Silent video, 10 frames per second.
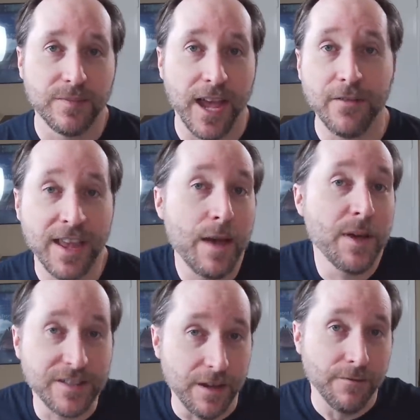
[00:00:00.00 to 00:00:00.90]
I have a cat
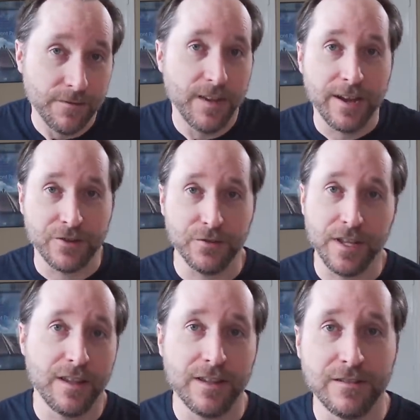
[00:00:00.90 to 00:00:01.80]
myself,
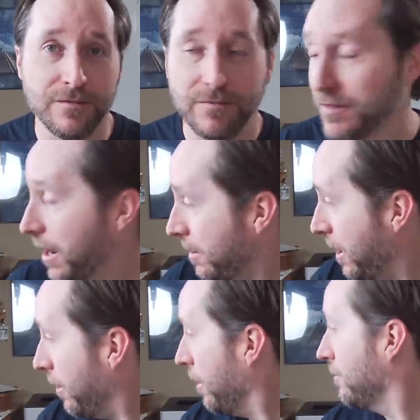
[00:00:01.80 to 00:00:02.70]
actually. He's not
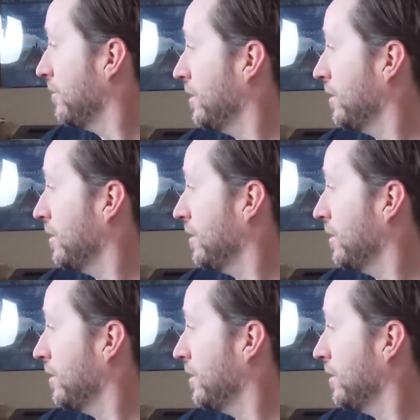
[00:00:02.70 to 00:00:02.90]
here.